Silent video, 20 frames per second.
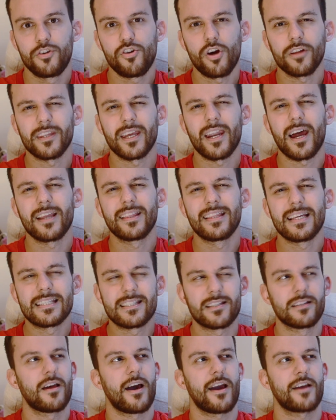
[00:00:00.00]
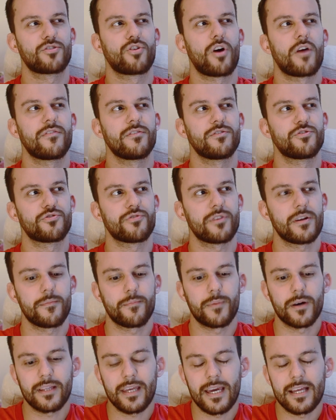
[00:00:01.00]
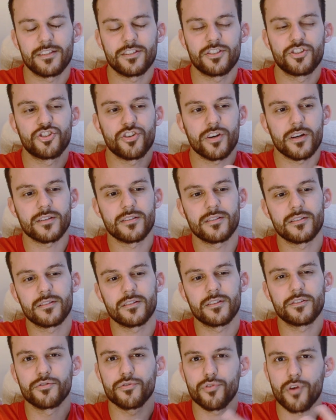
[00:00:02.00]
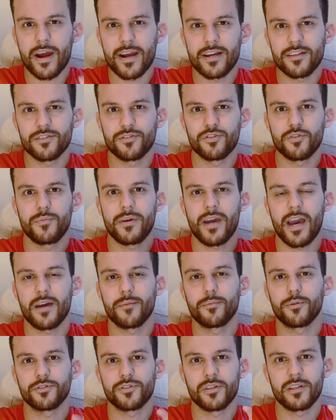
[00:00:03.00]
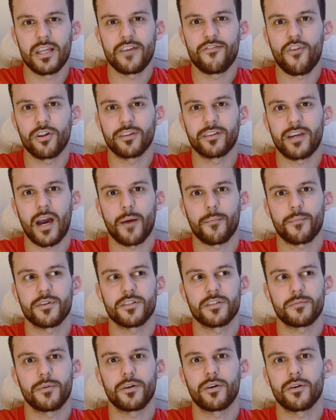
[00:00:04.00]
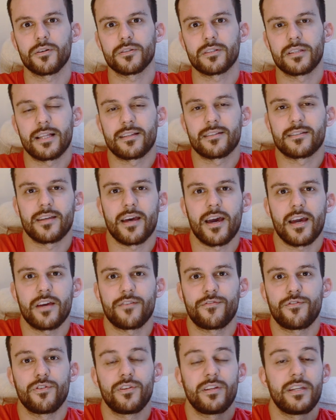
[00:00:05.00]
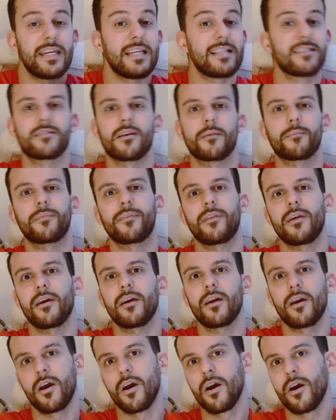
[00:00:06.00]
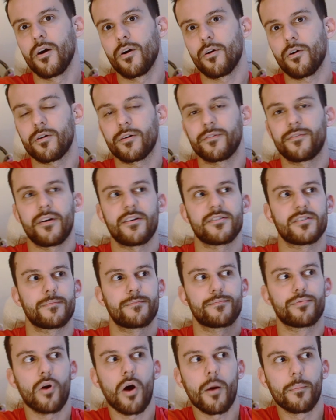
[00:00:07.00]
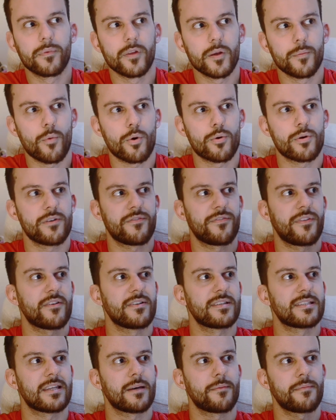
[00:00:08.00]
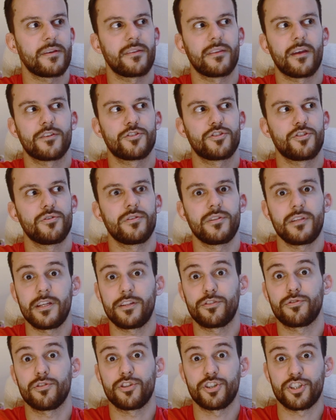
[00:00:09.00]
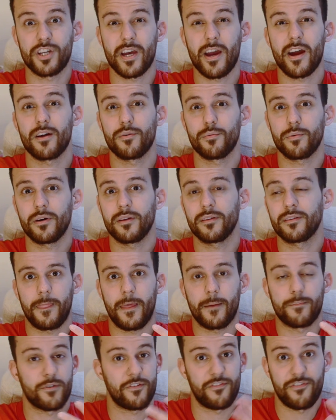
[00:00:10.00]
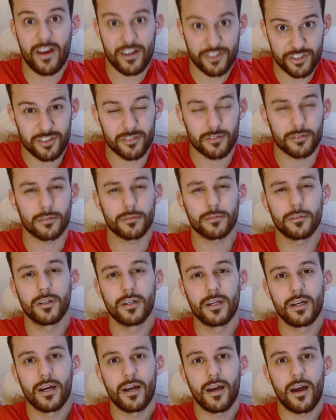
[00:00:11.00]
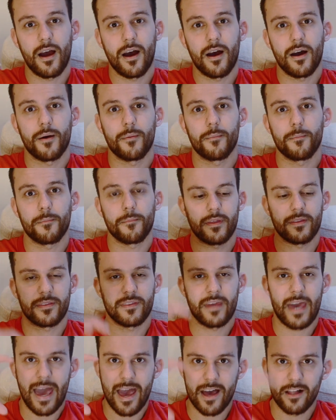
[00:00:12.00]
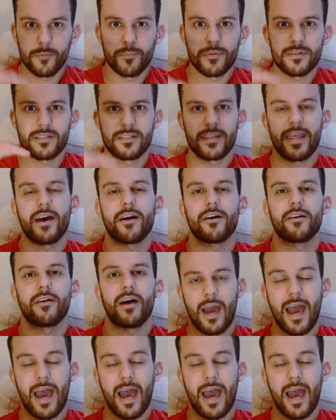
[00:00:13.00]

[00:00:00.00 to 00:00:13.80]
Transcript: Not that I disliked Coventry, but it's just great to be able to live on campus, because let's say if you need something, or if there's a problem, or if there's something that you need to share with a professional, Um, the help is there.